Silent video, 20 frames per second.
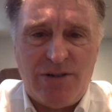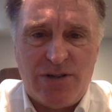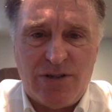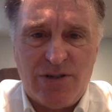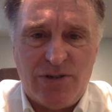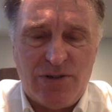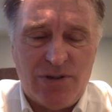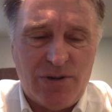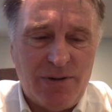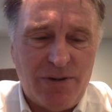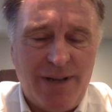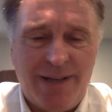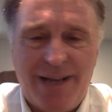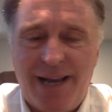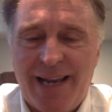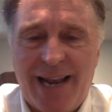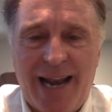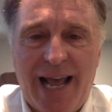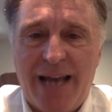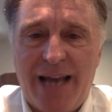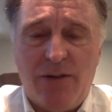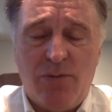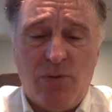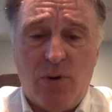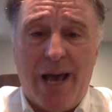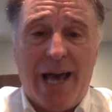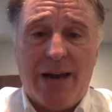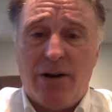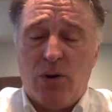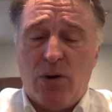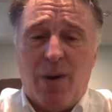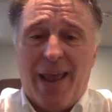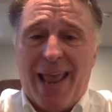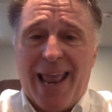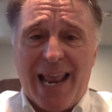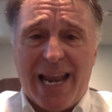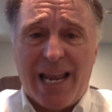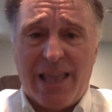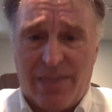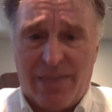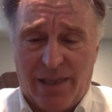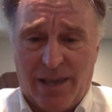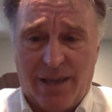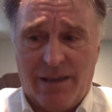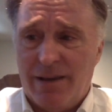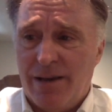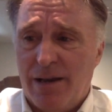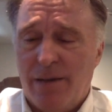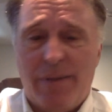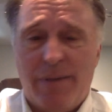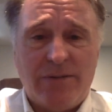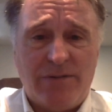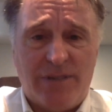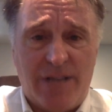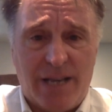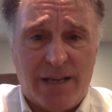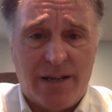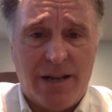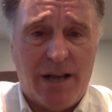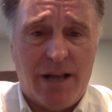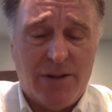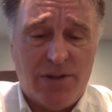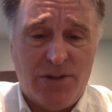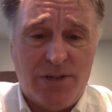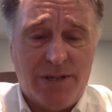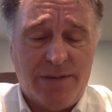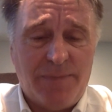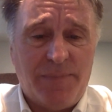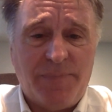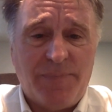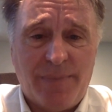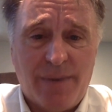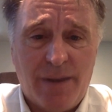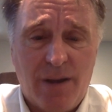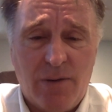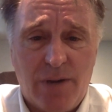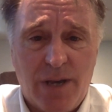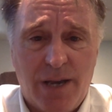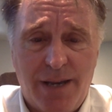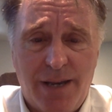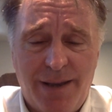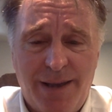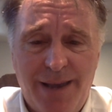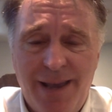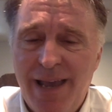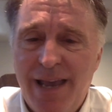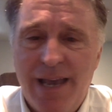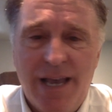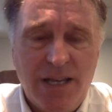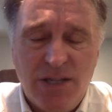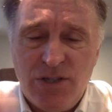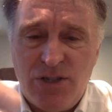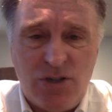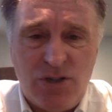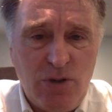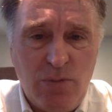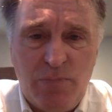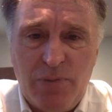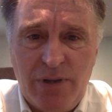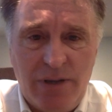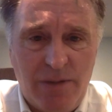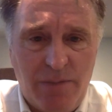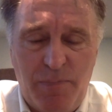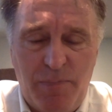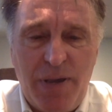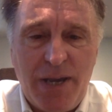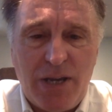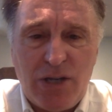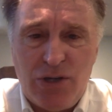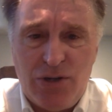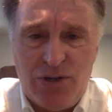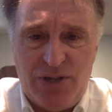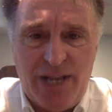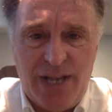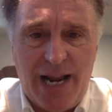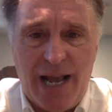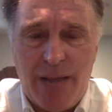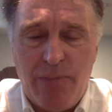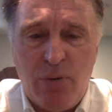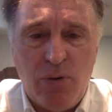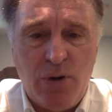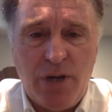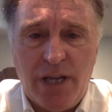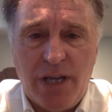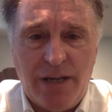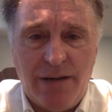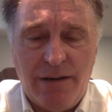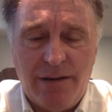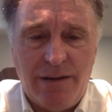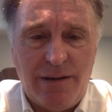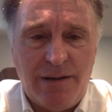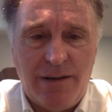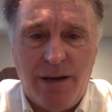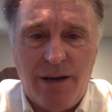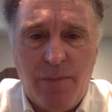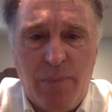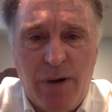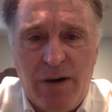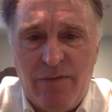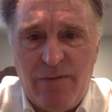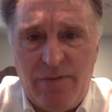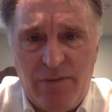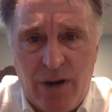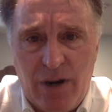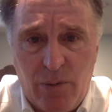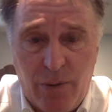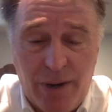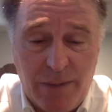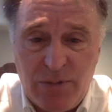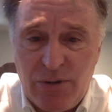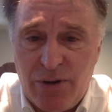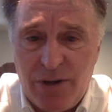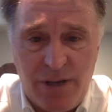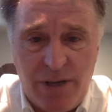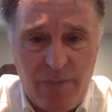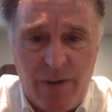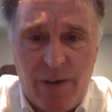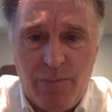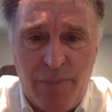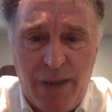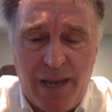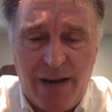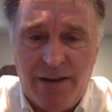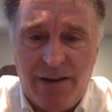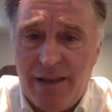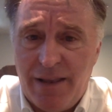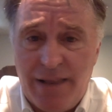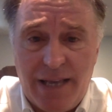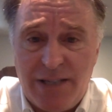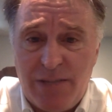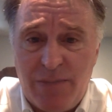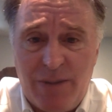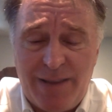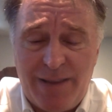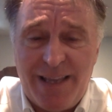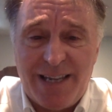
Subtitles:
is concerned, again, I don't know anything about technology, okay? Stupid little pictures that I put in above, when I'm talking about main, that's about